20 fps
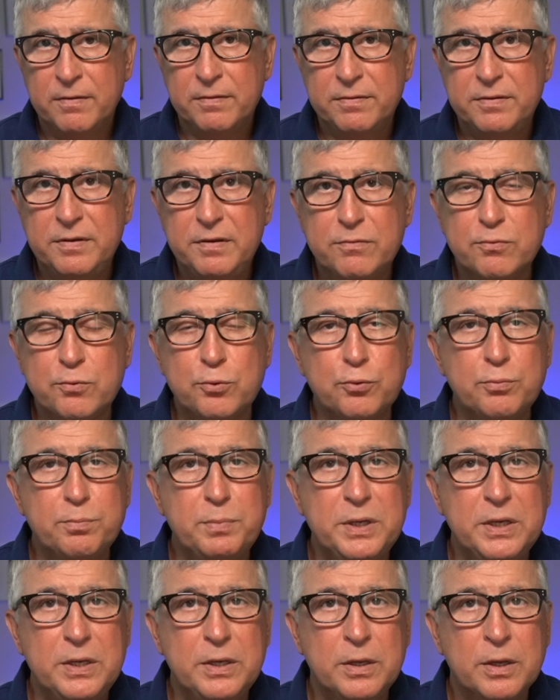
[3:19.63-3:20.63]
These could
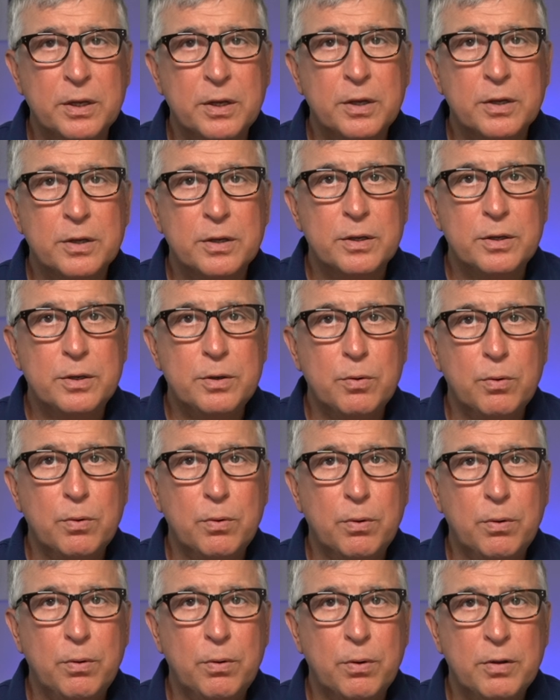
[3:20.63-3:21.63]
be
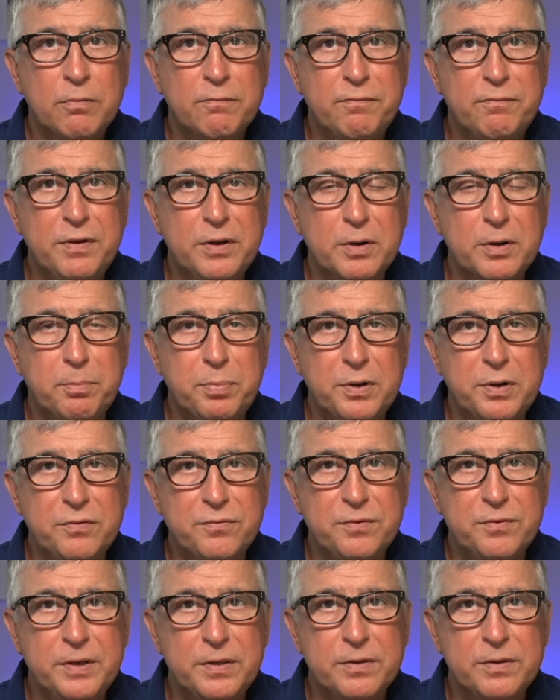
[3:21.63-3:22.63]
your fingerprint
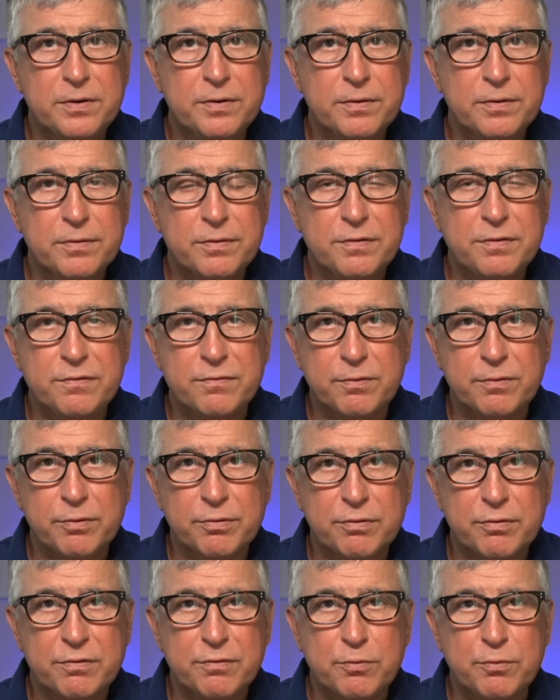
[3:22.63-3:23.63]
reader,
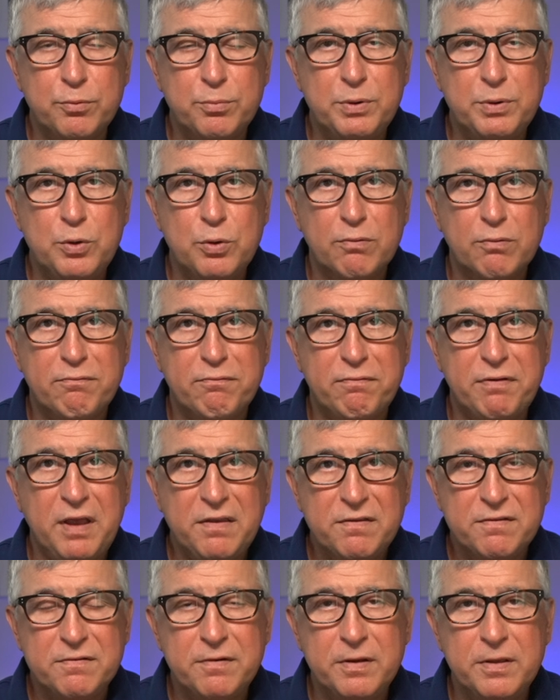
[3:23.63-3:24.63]
this could be your
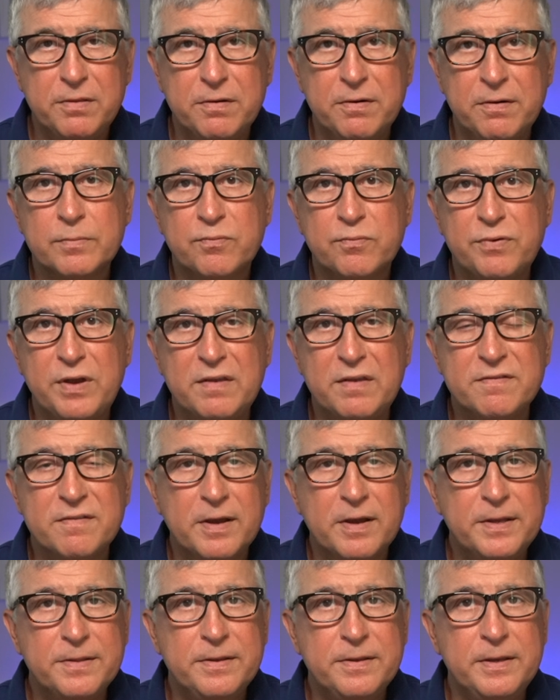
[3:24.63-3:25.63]
face reader, Face
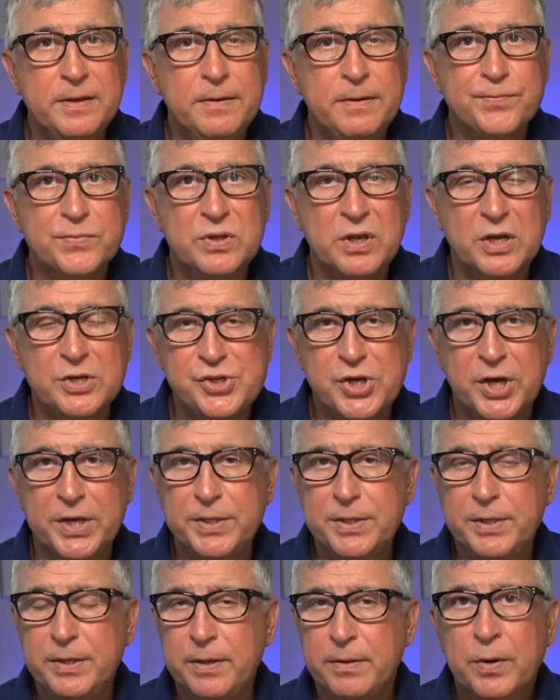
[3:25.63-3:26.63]
ID, Touch
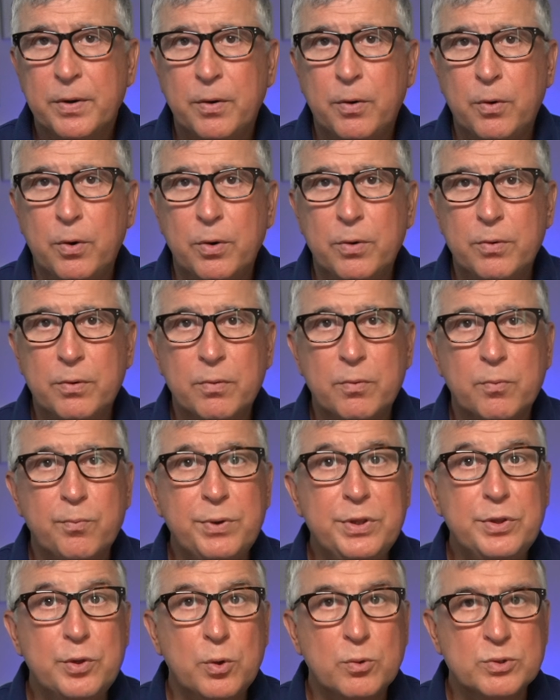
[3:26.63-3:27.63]
ID, or
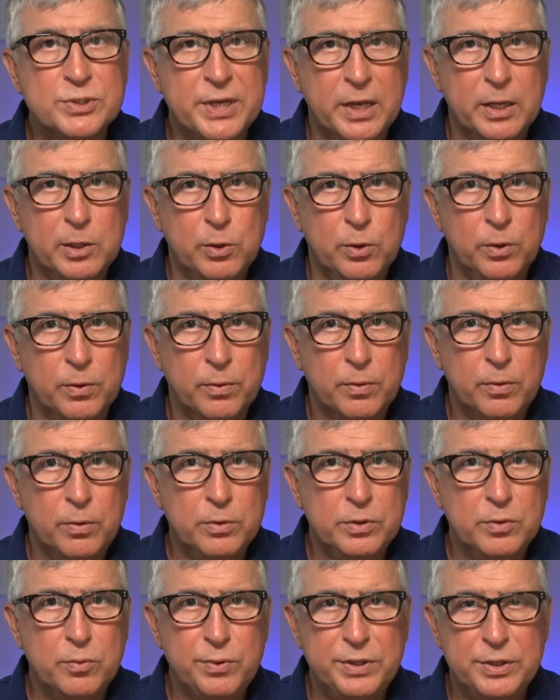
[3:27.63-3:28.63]
Windows Hello
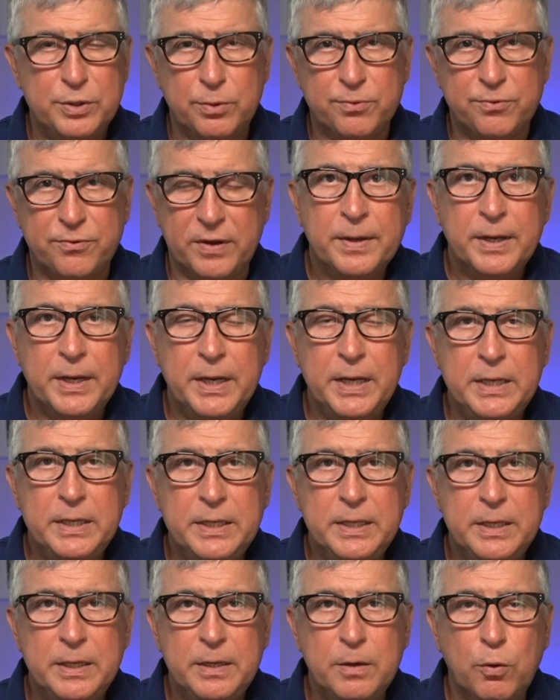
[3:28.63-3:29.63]
on the Windows side.
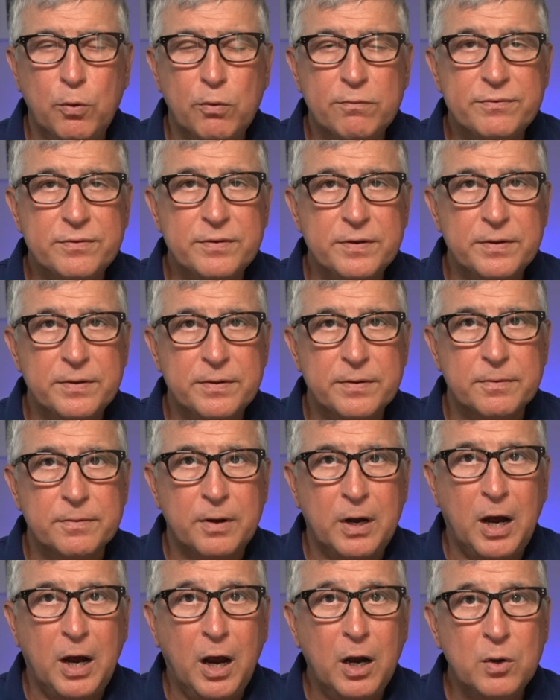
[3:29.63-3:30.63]
Any of the
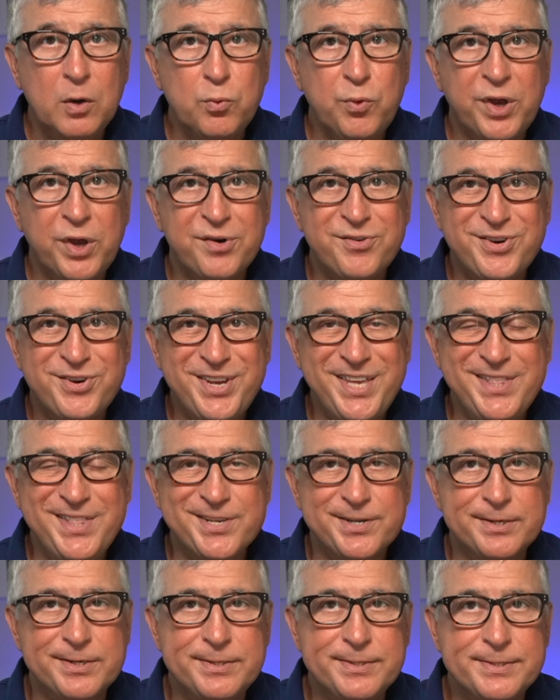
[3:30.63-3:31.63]
hardware
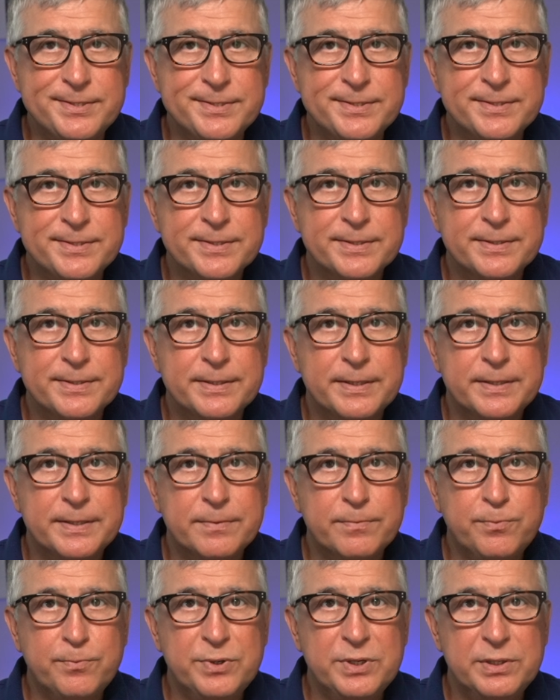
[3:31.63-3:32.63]
readers
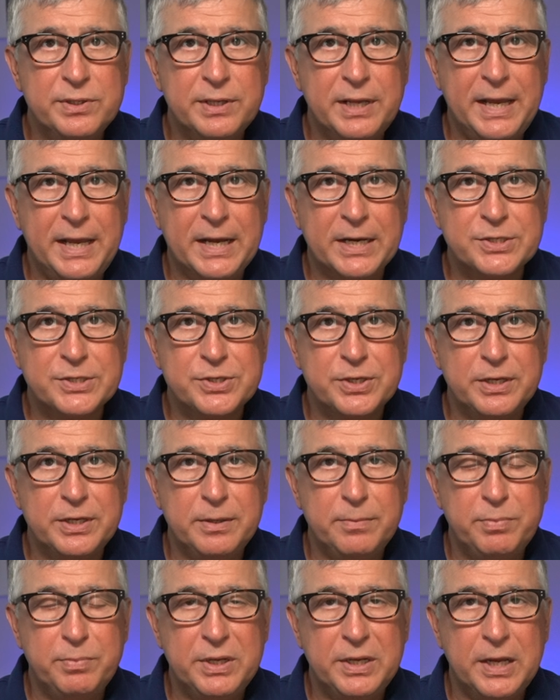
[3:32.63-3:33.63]
will actually
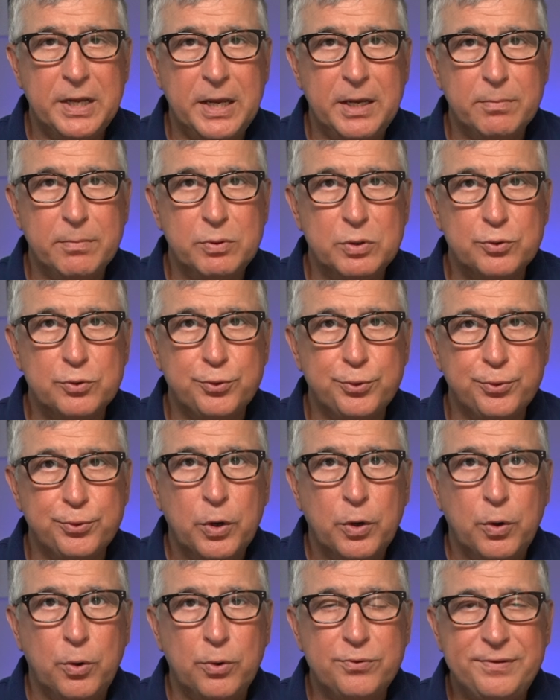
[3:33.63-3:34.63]
be able
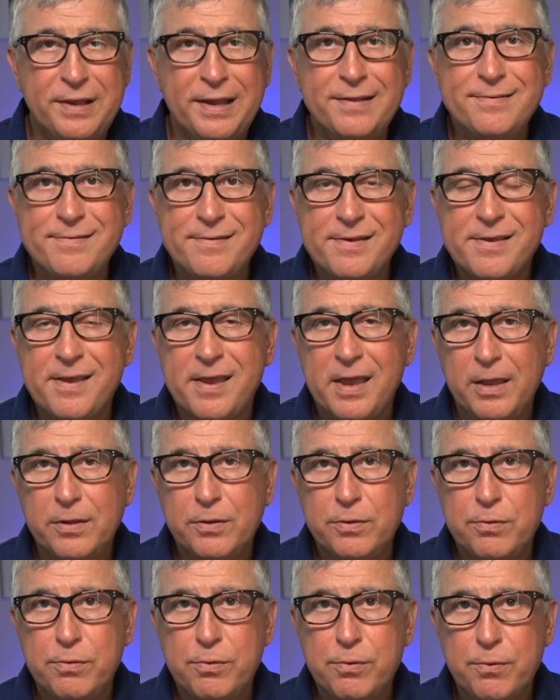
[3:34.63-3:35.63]
to
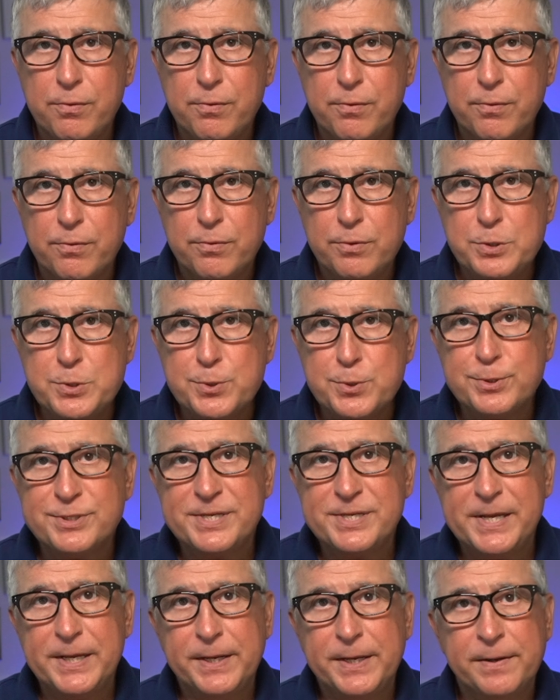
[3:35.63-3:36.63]
authenticate you
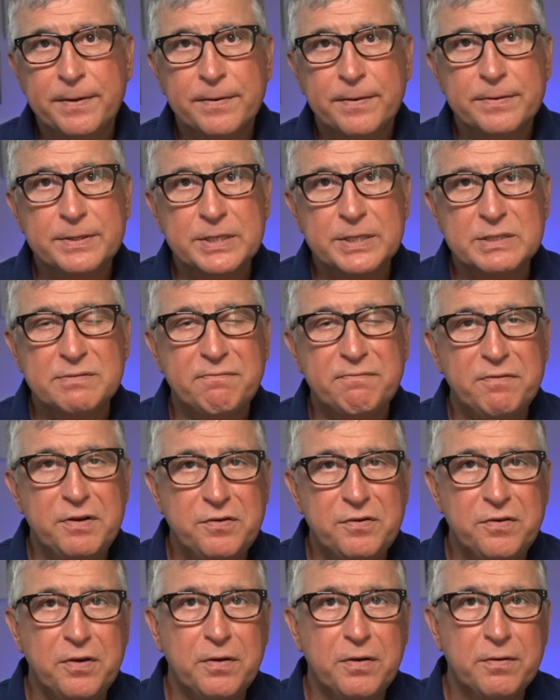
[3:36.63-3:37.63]
using this
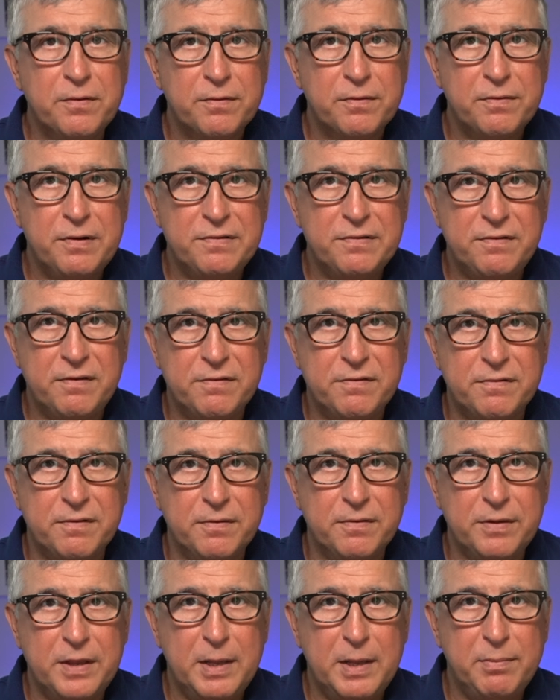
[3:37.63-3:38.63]

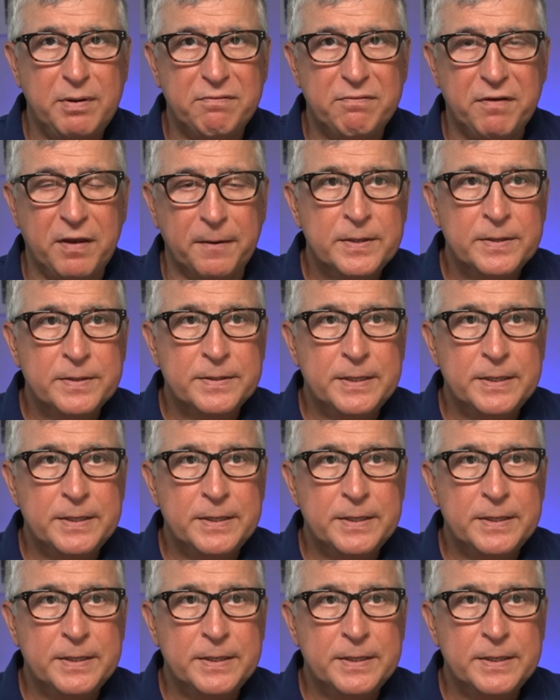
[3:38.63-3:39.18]
phishing-resistant MFA.